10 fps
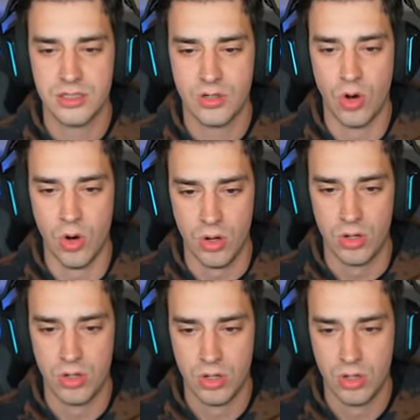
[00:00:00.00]
Oh!
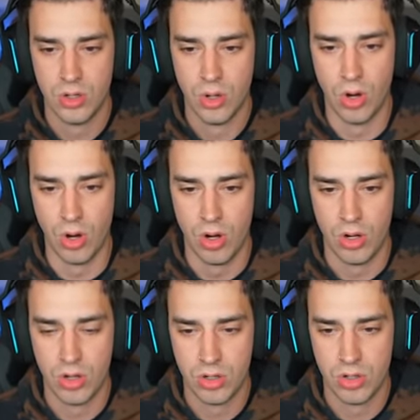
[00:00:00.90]
Oh!
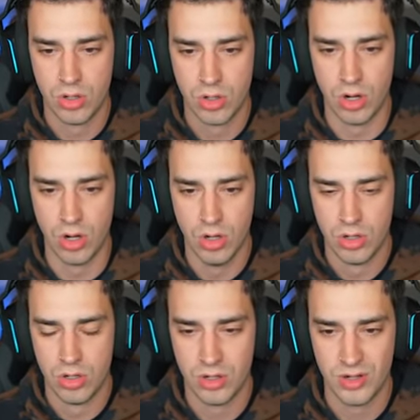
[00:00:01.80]
Oh!
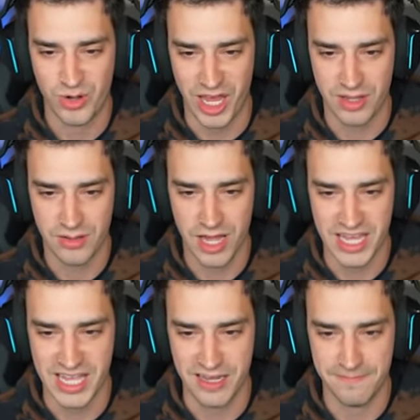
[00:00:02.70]
Okay, I
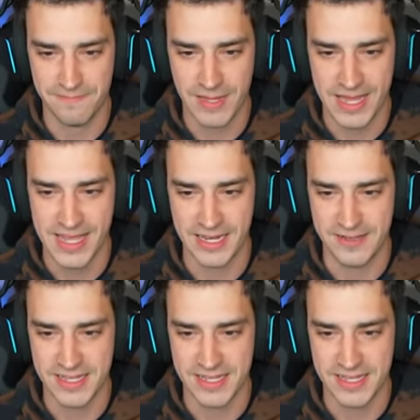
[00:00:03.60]
get it. I get it.